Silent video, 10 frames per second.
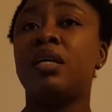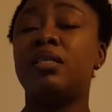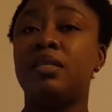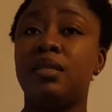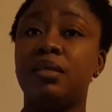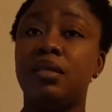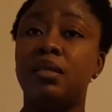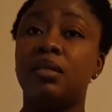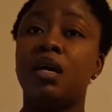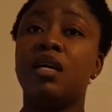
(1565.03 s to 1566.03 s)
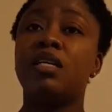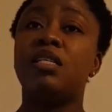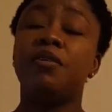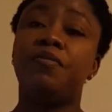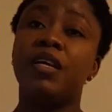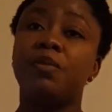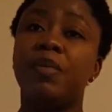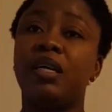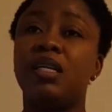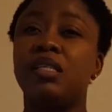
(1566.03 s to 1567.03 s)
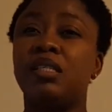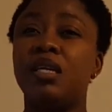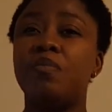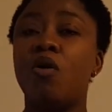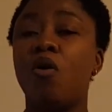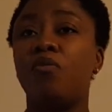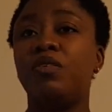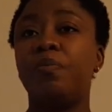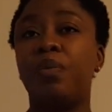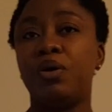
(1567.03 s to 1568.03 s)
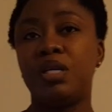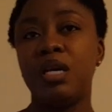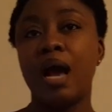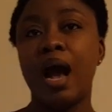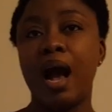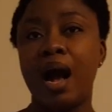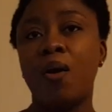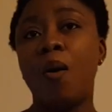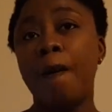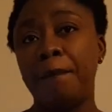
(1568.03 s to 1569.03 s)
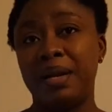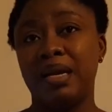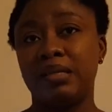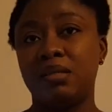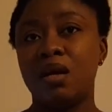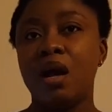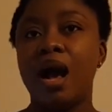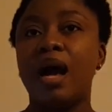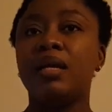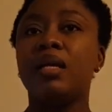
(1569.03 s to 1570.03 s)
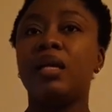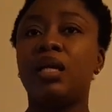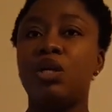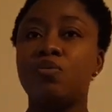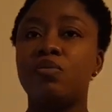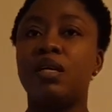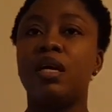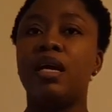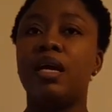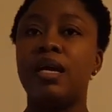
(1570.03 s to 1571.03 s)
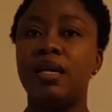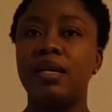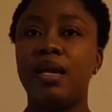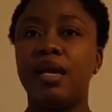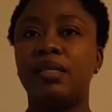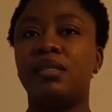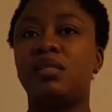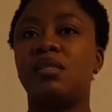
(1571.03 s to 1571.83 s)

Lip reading: diseases. The defense mechanism of the body are complex and include innate